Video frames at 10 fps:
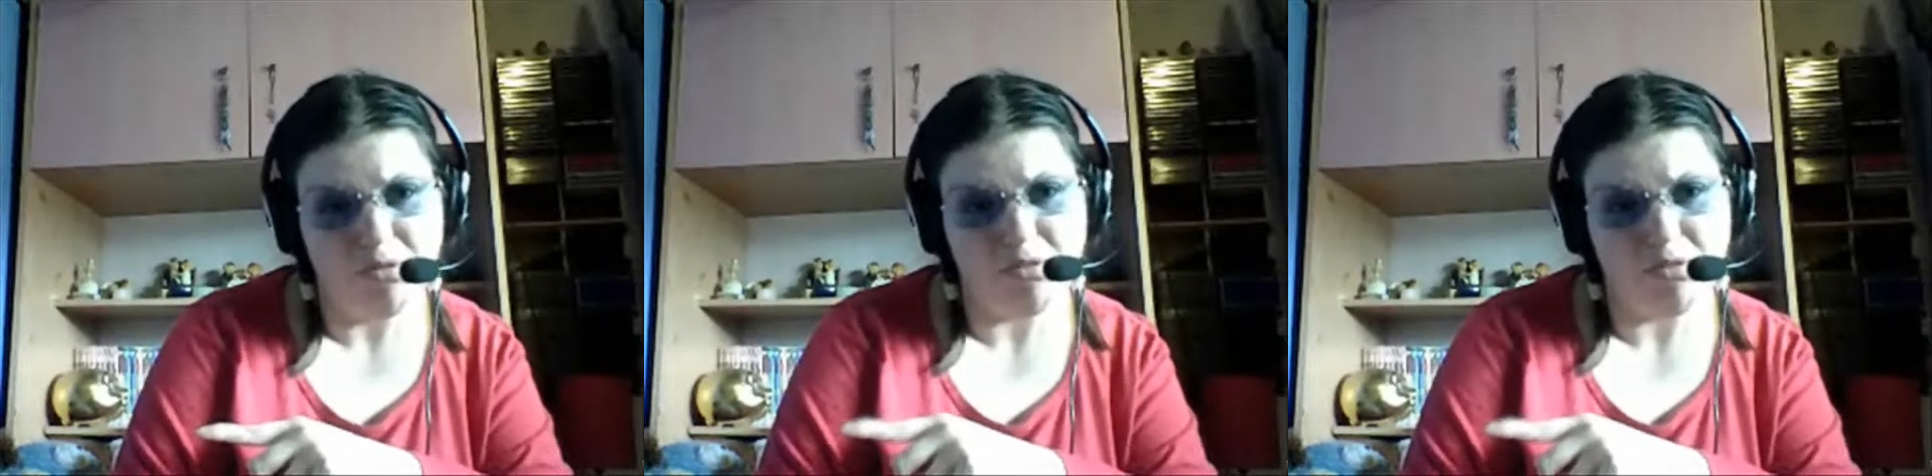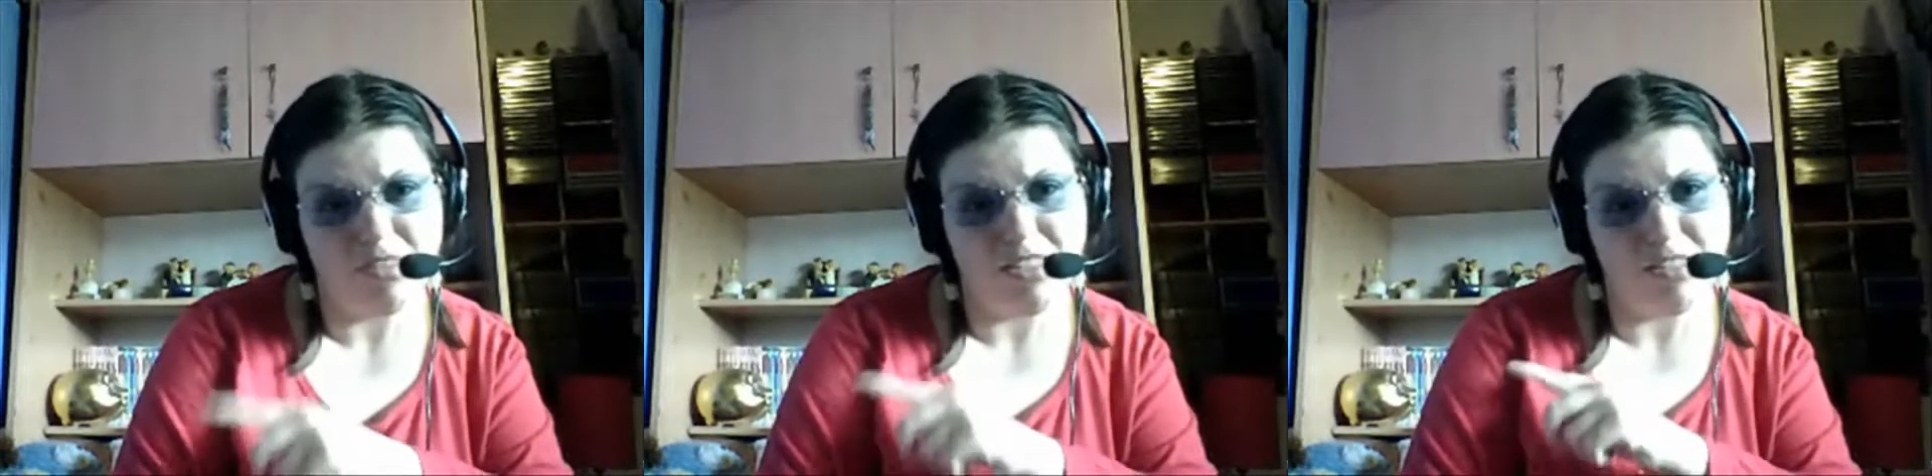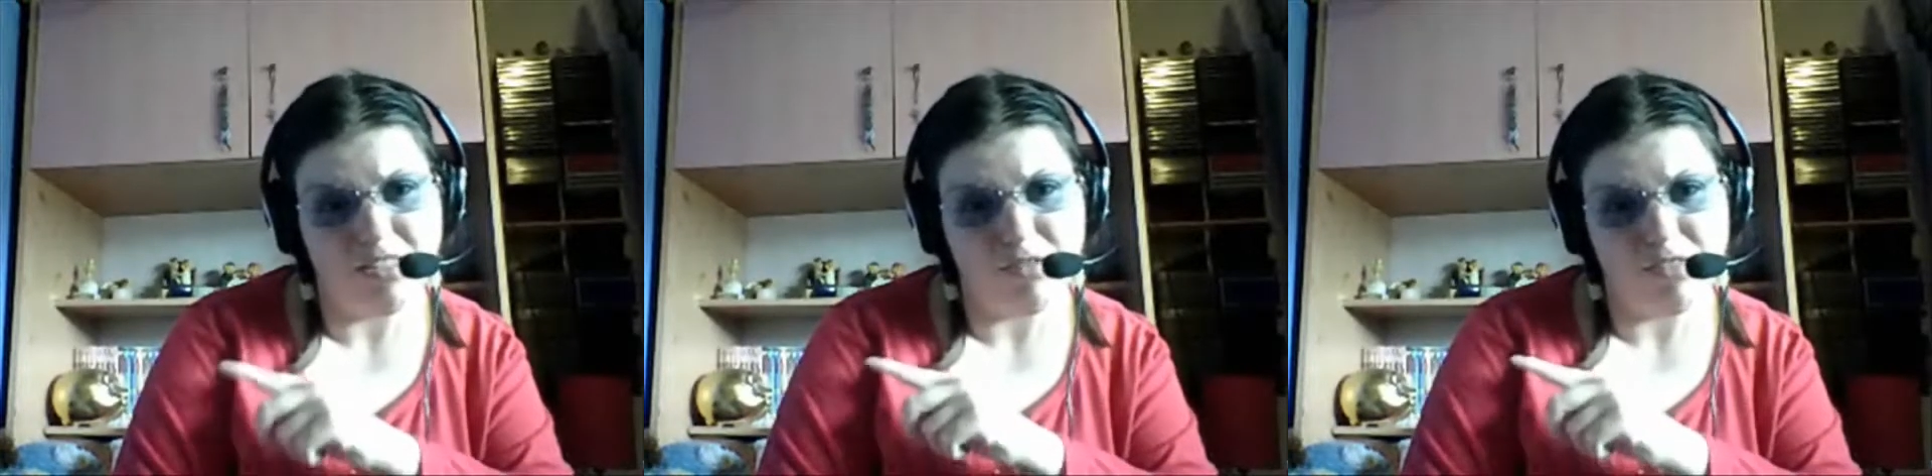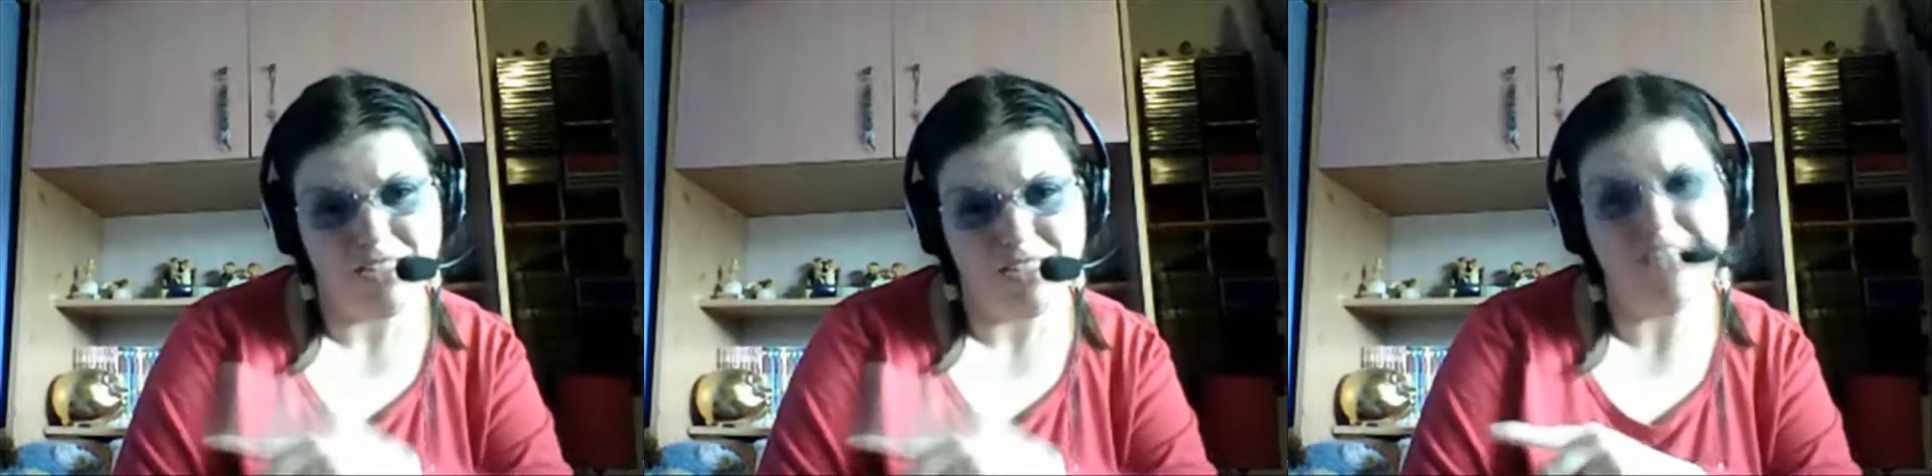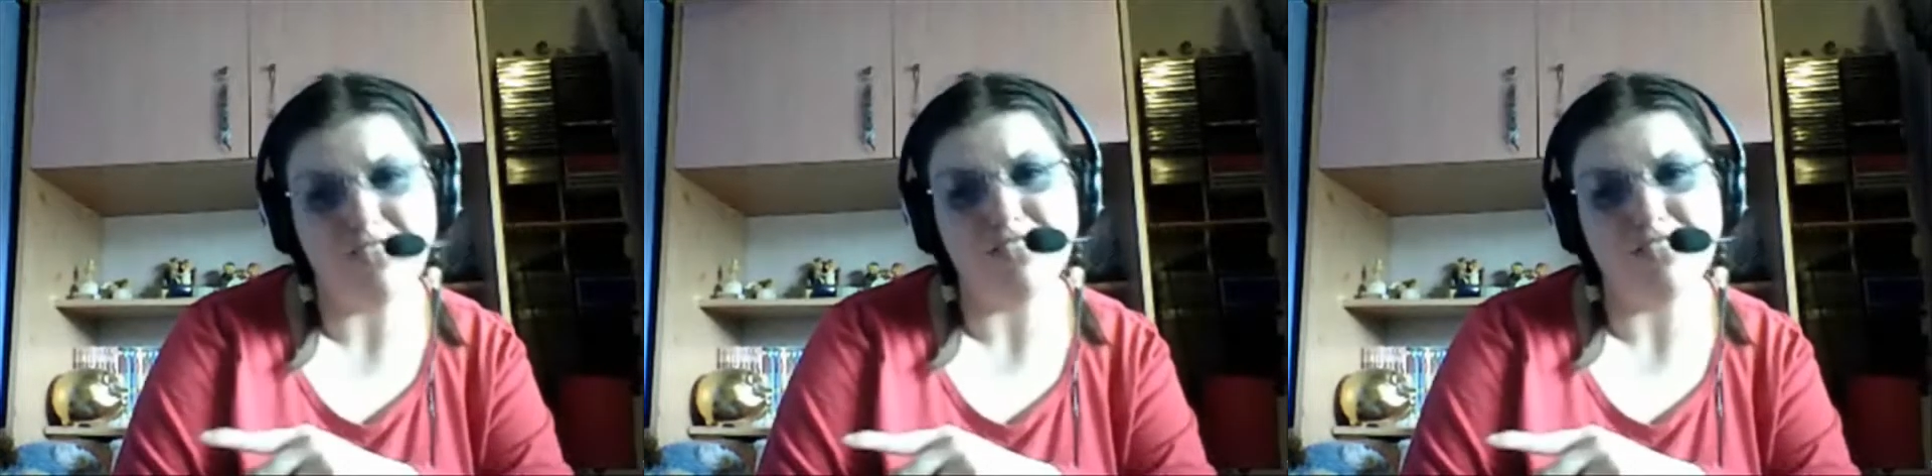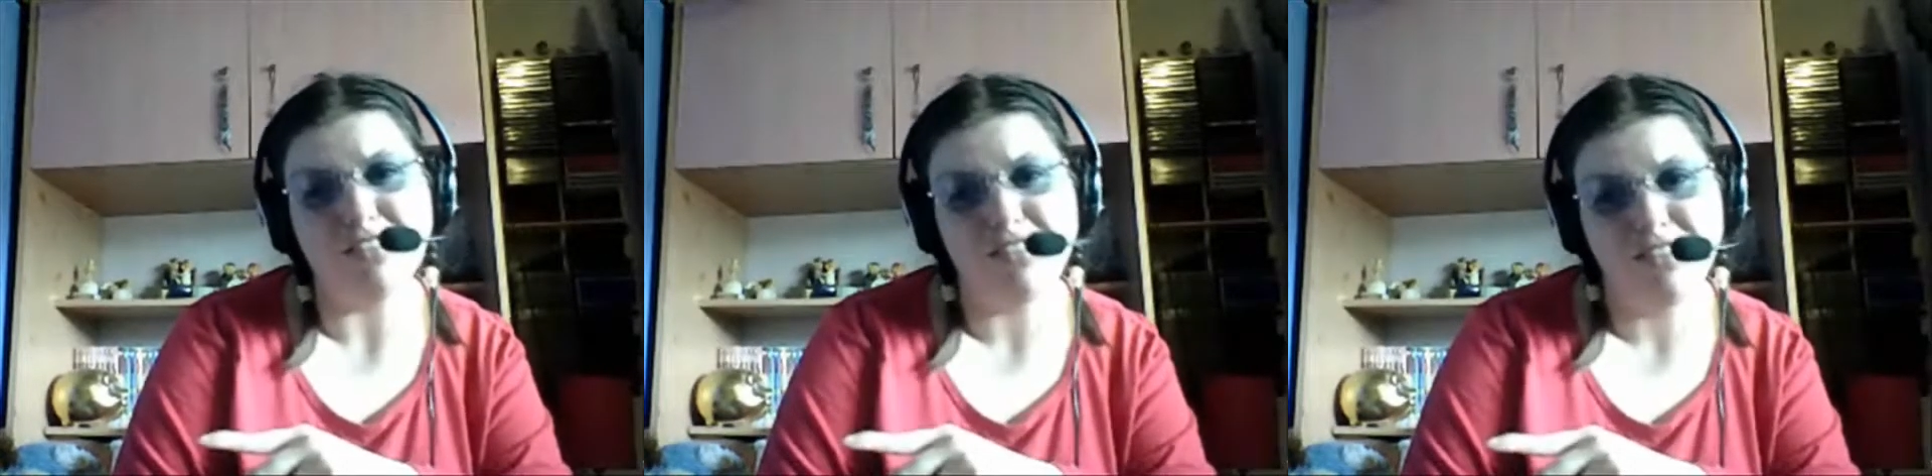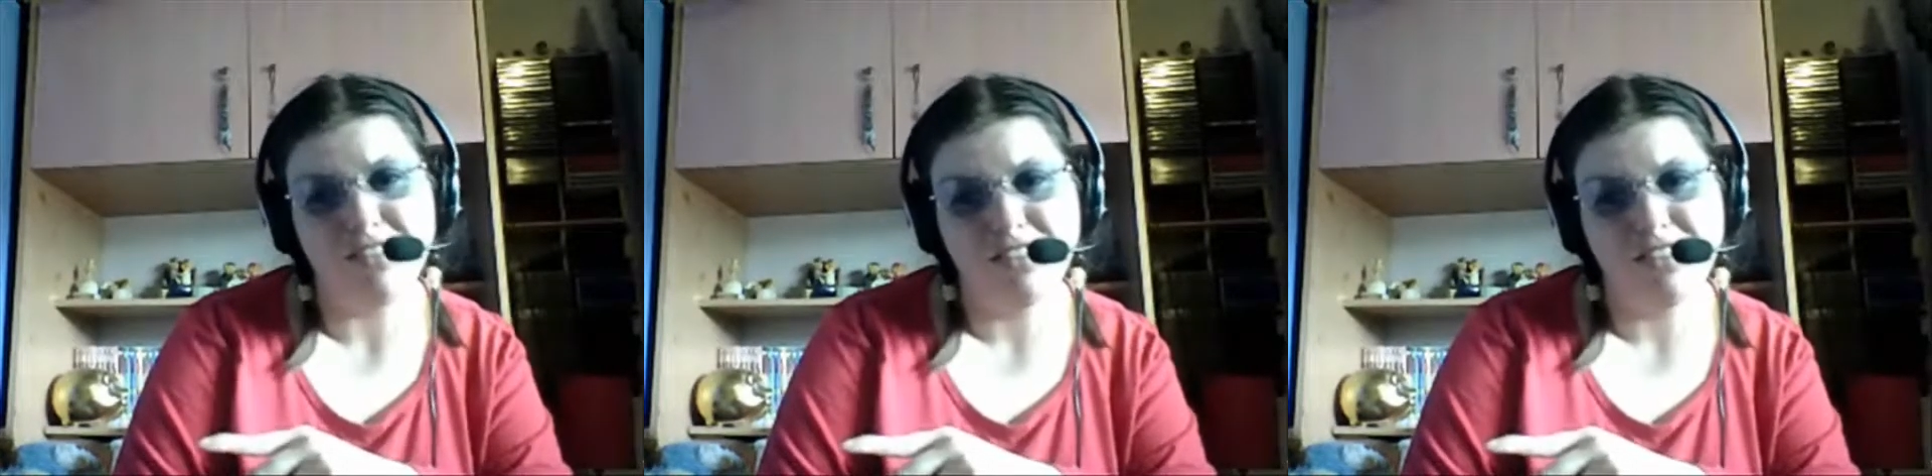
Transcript: known as the idea of intelligence.